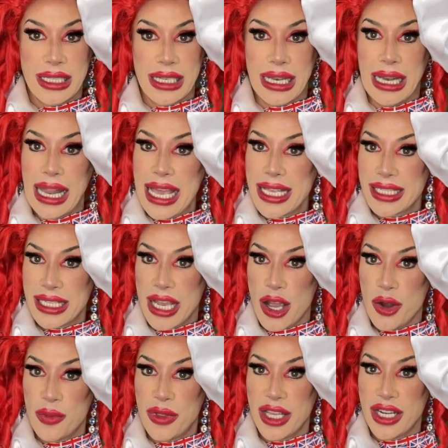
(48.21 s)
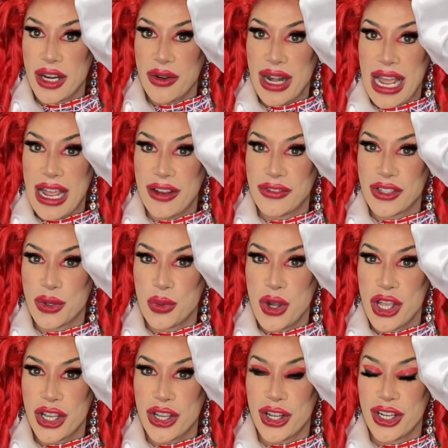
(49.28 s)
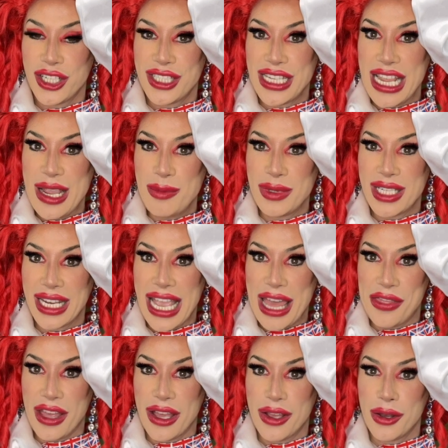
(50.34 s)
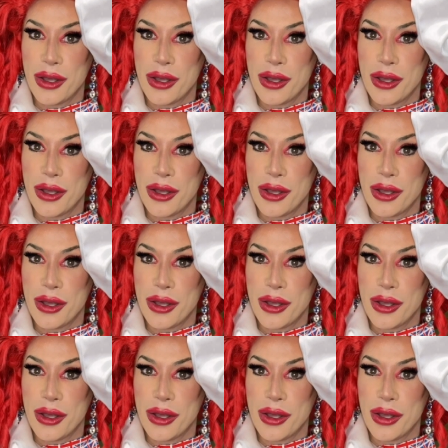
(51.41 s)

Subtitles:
let's hope they don't have to work on a team together.